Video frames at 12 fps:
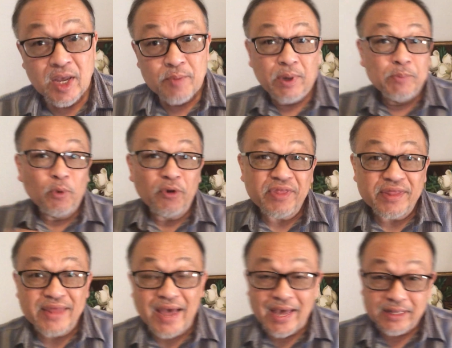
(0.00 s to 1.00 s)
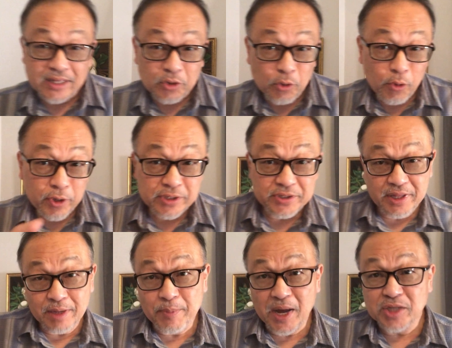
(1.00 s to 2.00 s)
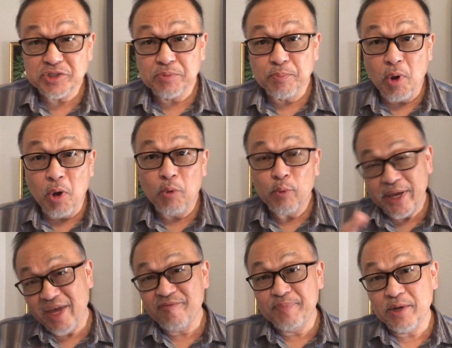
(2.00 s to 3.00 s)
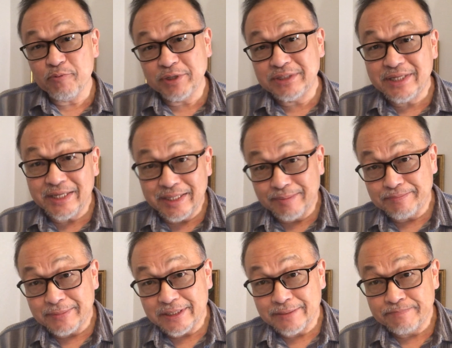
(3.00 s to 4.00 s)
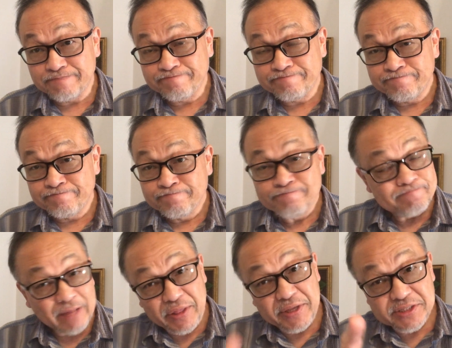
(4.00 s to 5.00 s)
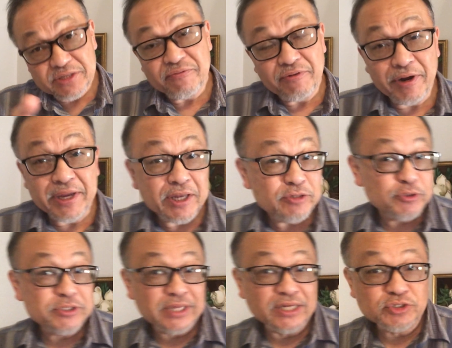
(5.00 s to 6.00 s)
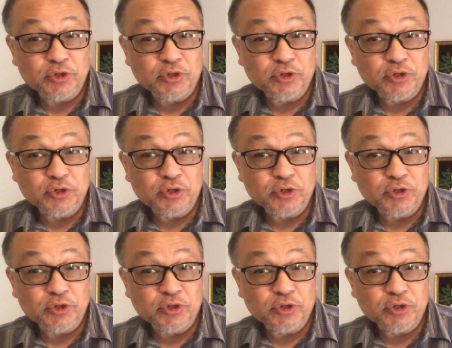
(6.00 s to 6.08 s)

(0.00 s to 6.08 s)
But more than that, according to the Apostle Paul, we have been redeemed. Now, this is a very interesting